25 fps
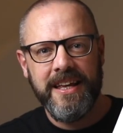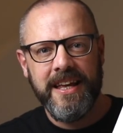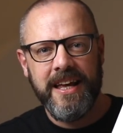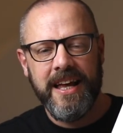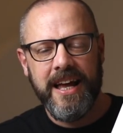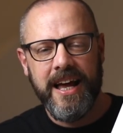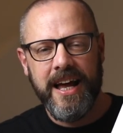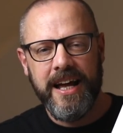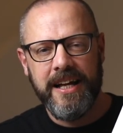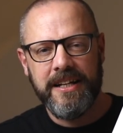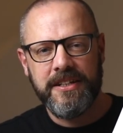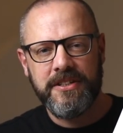
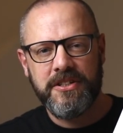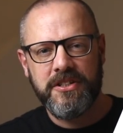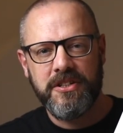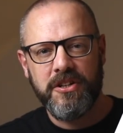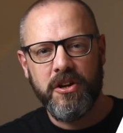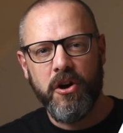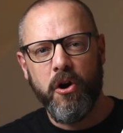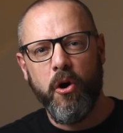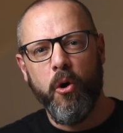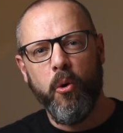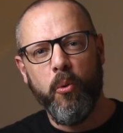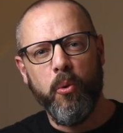And
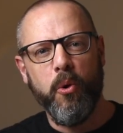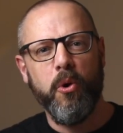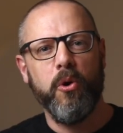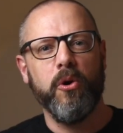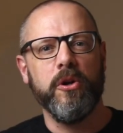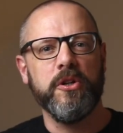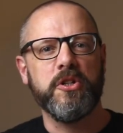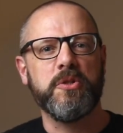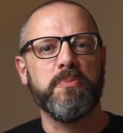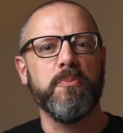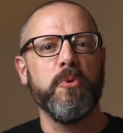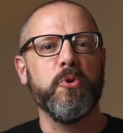a wall
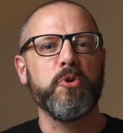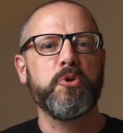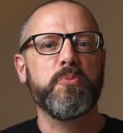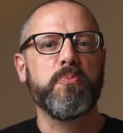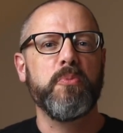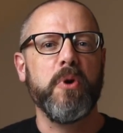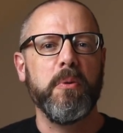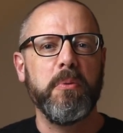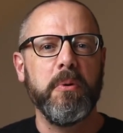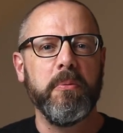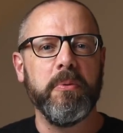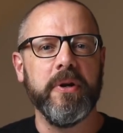is most
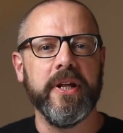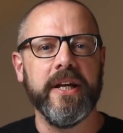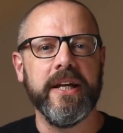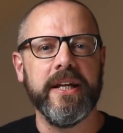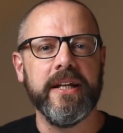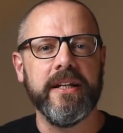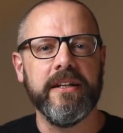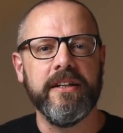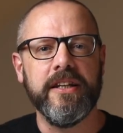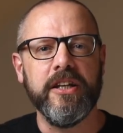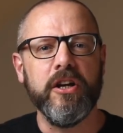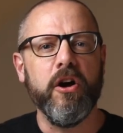probably
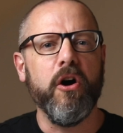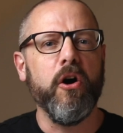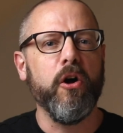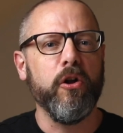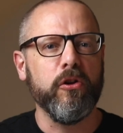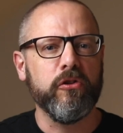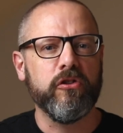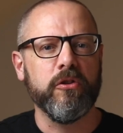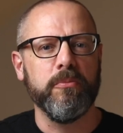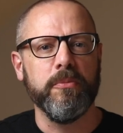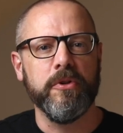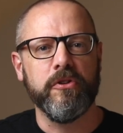the
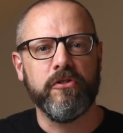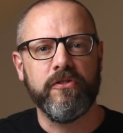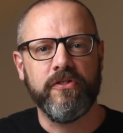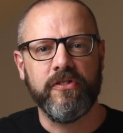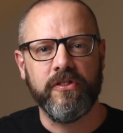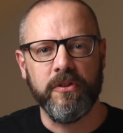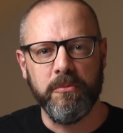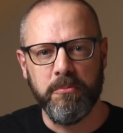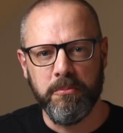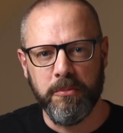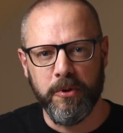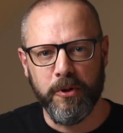ultimate
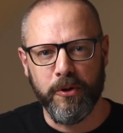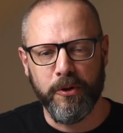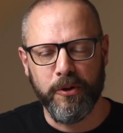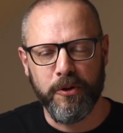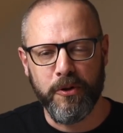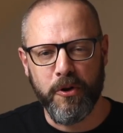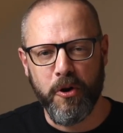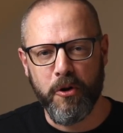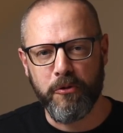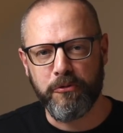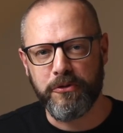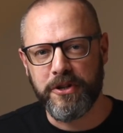symbol
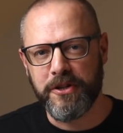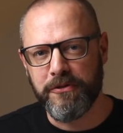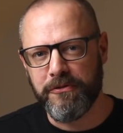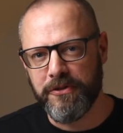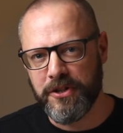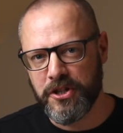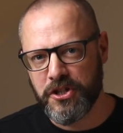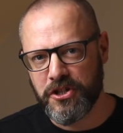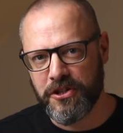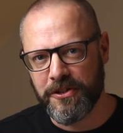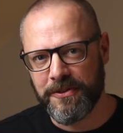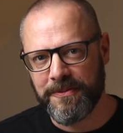of
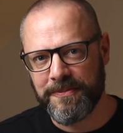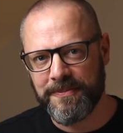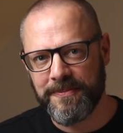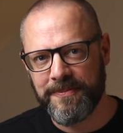division.